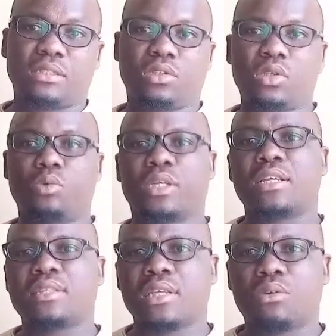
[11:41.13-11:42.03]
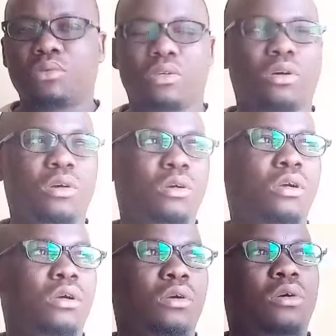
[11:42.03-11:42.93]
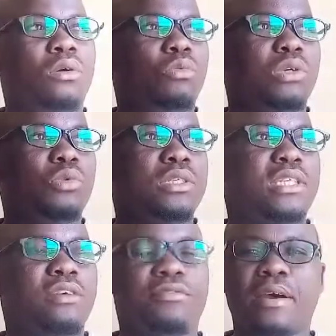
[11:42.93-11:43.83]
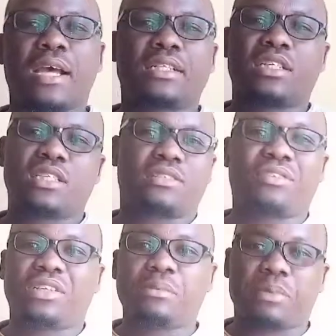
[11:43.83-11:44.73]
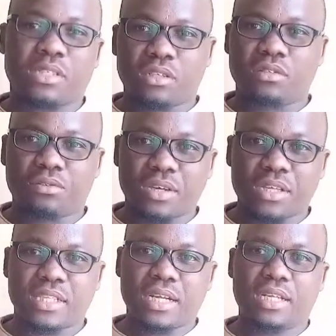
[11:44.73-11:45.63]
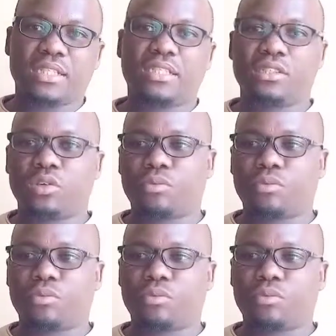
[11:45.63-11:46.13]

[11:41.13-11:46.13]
We can say we save at least 15% of our salary.